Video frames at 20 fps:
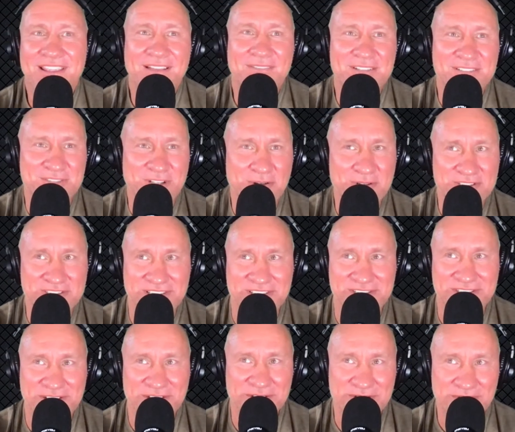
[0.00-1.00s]
but it's always an
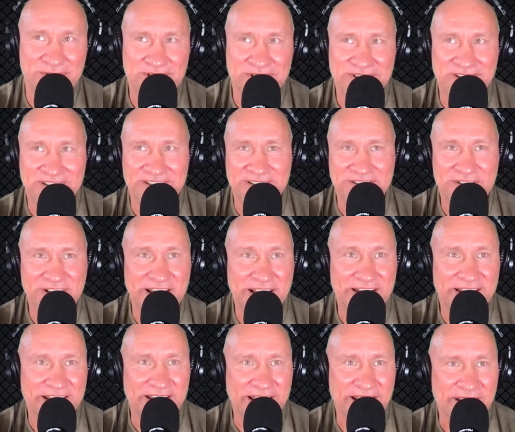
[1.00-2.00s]
excuse with, I
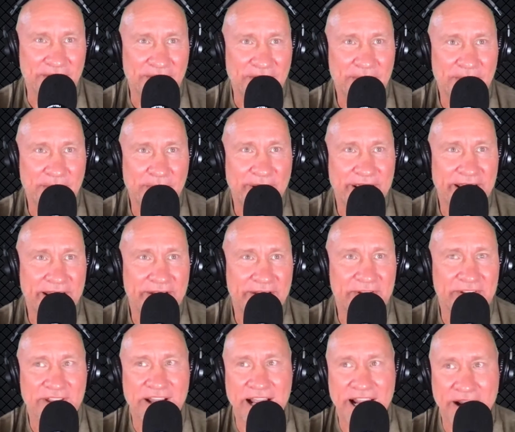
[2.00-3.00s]
gotta go out of my way
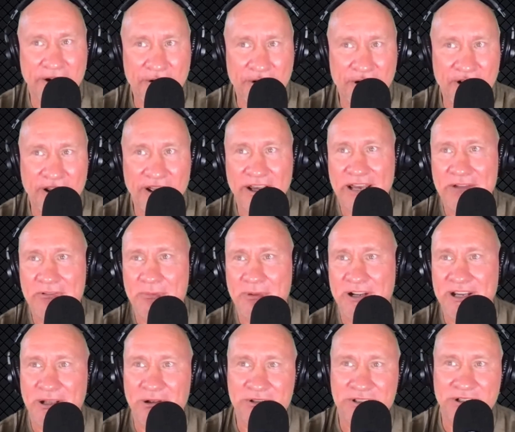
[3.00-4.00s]
with Ira and
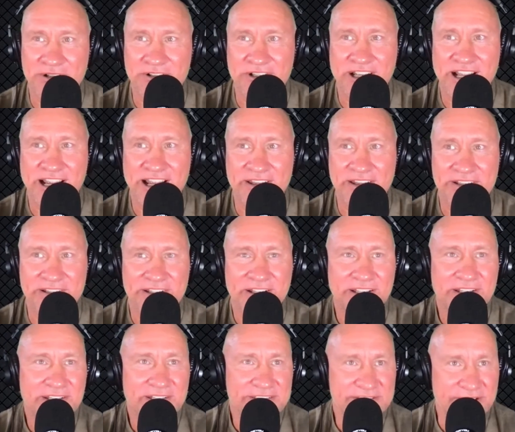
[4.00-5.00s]
everybody out there on the island.
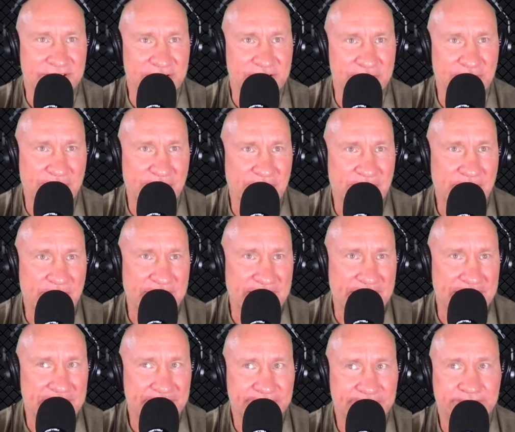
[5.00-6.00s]
So here's where I'm going to
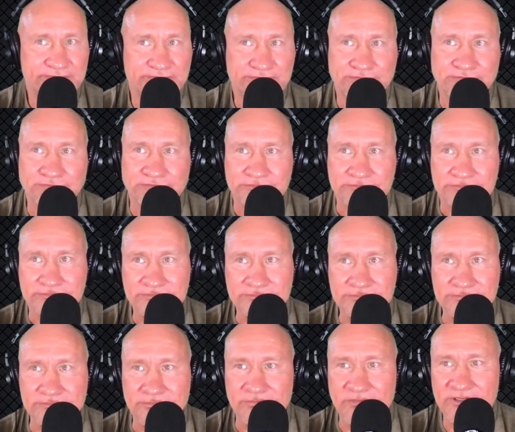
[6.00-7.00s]
be.
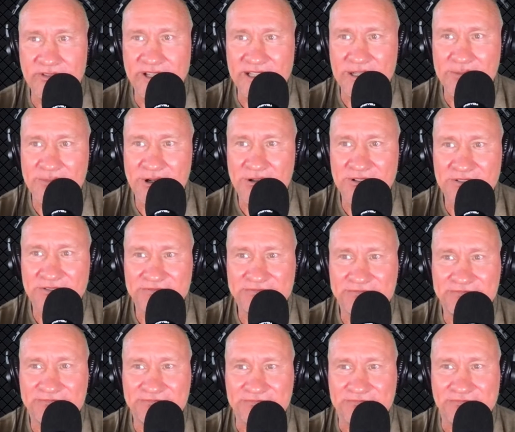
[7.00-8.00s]
They come out.
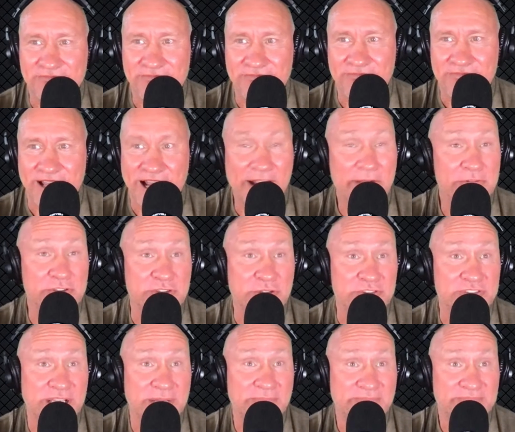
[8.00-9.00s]
Ira shows
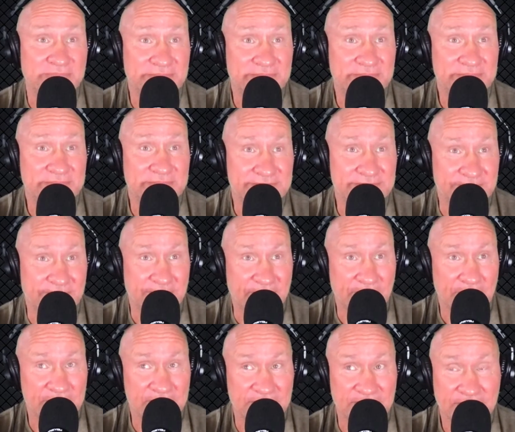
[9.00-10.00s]
up,
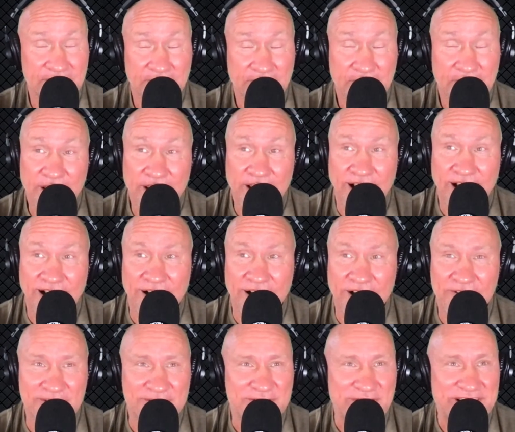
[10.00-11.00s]
unfortunately,
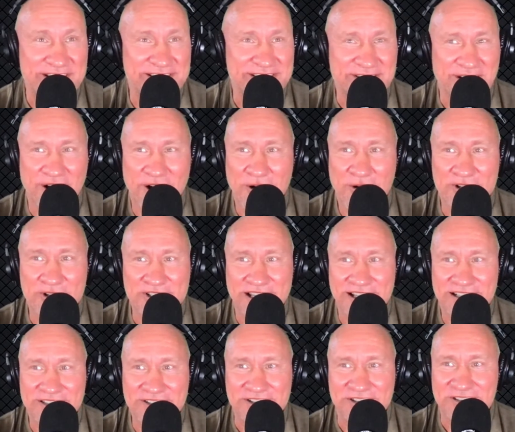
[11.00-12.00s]
but Tracy's always got an
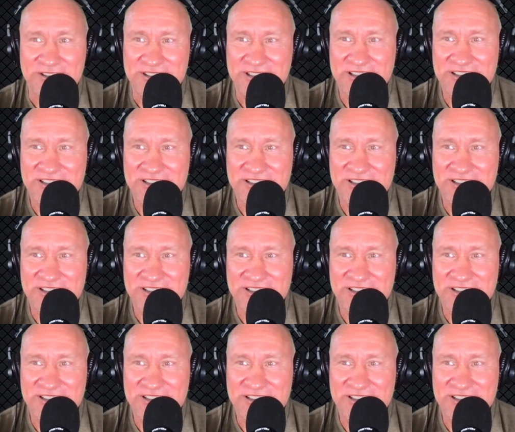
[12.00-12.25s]
excuse.